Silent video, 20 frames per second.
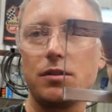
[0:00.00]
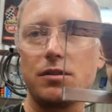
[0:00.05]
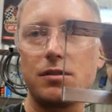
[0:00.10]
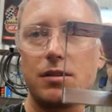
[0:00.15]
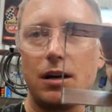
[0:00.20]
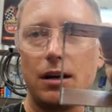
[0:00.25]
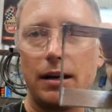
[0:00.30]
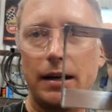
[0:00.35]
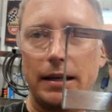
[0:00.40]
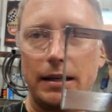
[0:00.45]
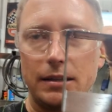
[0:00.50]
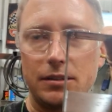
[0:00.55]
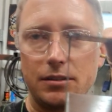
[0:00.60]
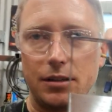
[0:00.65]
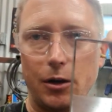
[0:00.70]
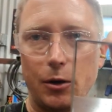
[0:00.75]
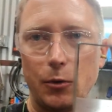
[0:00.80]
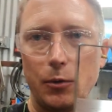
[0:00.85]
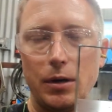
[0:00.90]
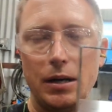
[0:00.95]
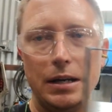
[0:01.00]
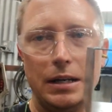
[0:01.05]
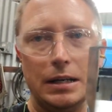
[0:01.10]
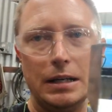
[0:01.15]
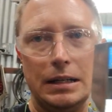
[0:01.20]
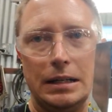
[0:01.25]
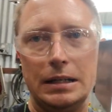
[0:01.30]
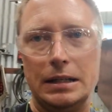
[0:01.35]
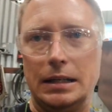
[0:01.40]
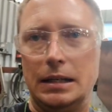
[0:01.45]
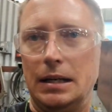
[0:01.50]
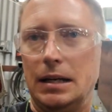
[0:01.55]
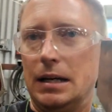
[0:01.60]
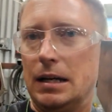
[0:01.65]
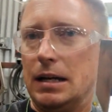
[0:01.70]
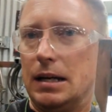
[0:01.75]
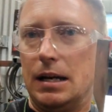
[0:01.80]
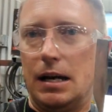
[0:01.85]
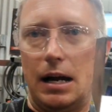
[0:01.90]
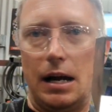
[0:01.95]
one side, so
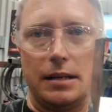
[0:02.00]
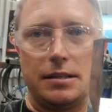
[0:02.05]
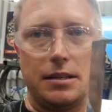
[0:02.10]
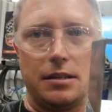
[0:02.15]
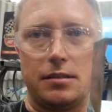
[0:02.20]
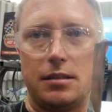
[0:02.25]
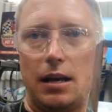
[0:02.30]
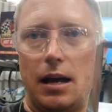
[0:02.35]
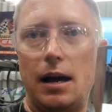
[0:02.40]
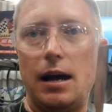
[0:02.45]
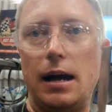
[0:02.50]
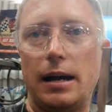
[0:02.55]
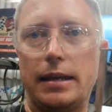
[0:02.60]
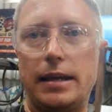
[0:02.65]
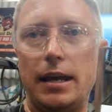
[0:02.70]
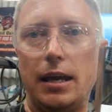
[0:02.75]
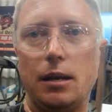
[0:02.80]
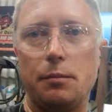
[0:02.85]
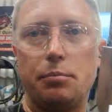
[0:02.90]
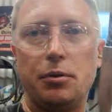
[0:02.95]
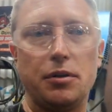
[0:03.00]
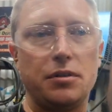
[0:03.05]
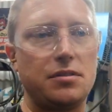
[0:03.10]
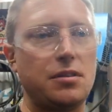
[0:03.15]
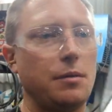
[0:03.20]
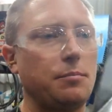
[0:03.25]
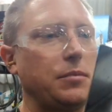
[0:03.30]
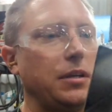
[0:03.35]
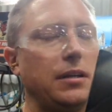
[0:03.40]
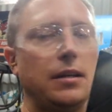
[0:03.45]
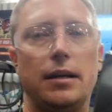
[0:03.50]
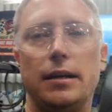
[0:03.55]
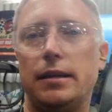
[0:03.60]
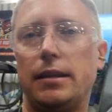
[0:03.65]
I can't put something